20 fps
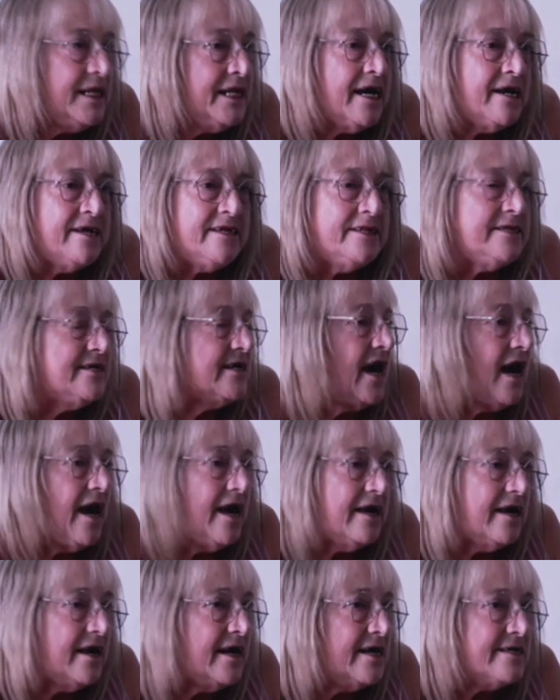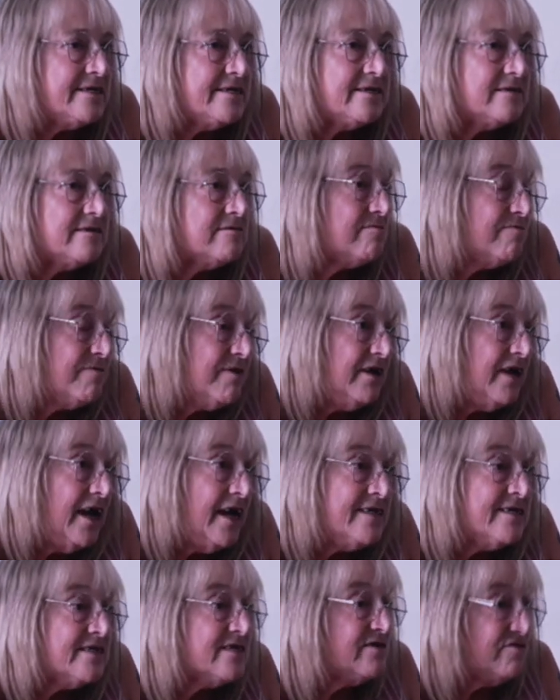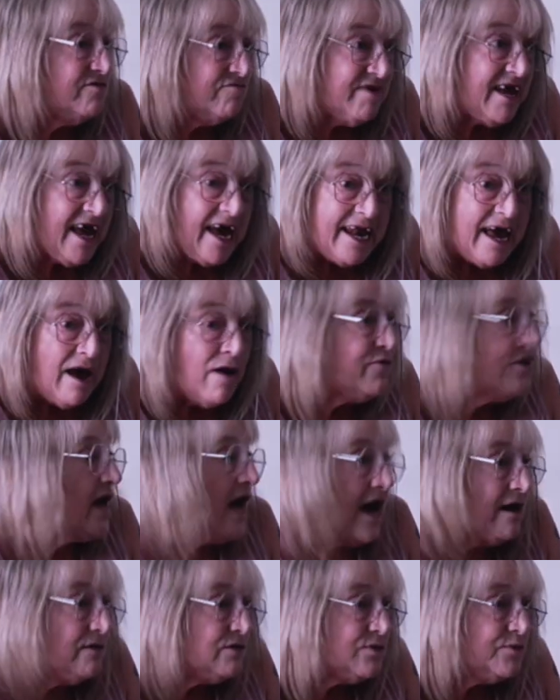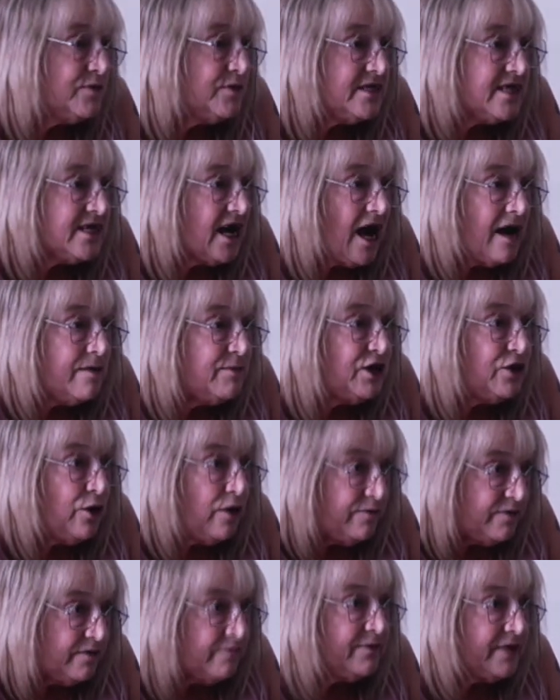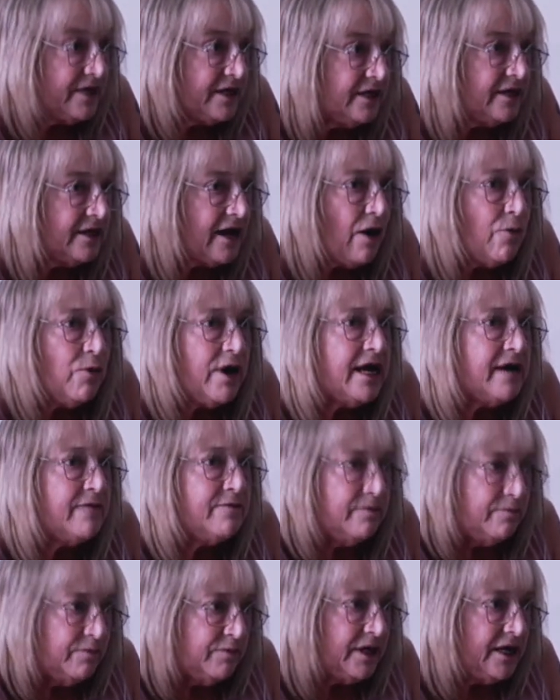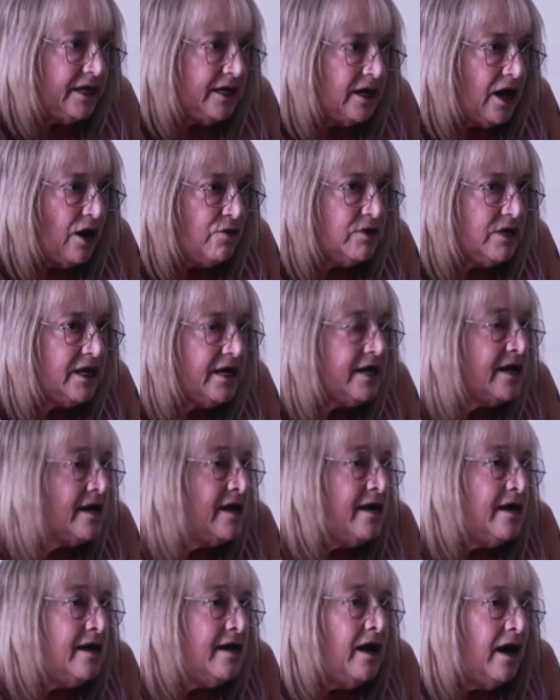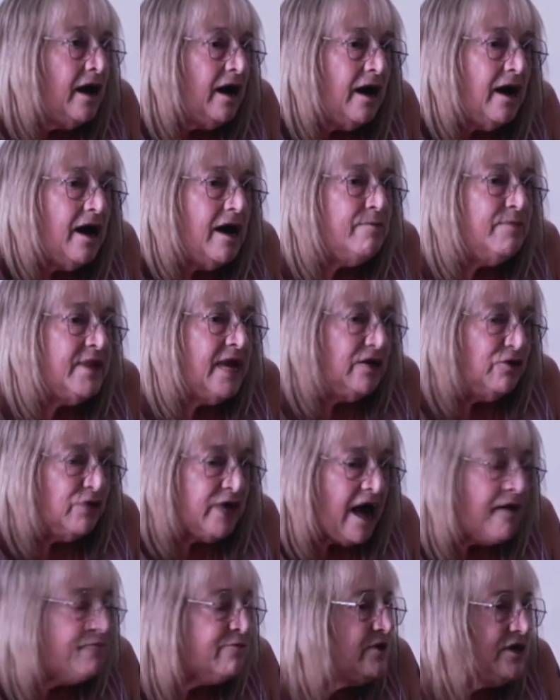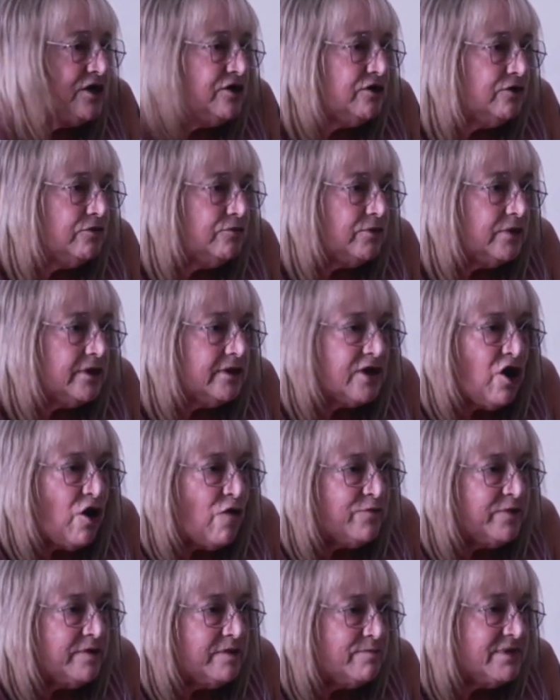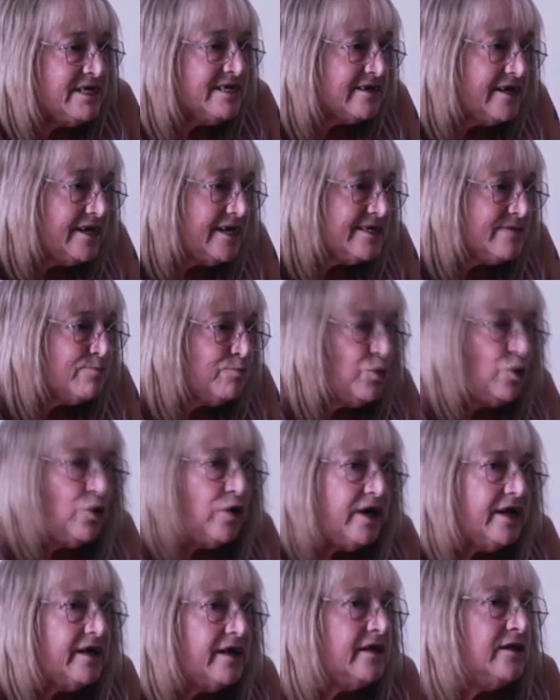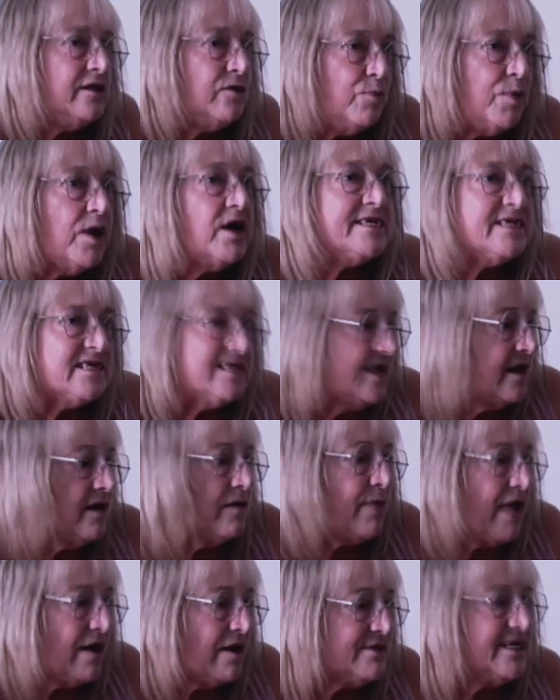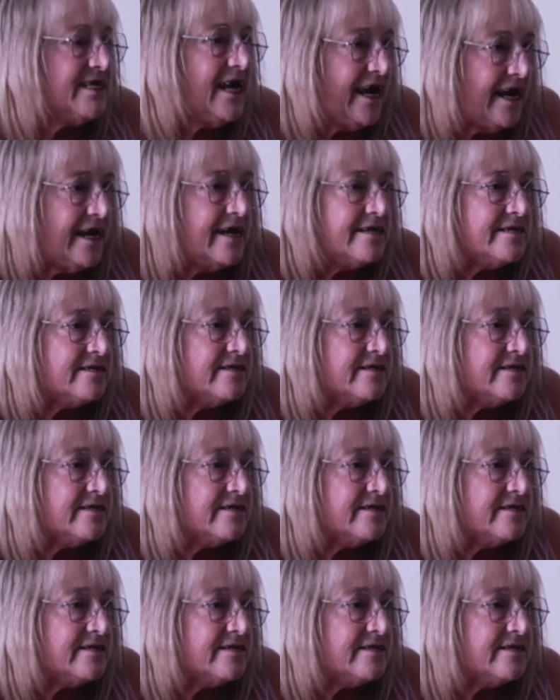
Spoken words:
of the day, it's getting out of your house with time. You know, you're feeling that way, you're feeling lonely. And they look after you with company biscuits. But the best thing about it is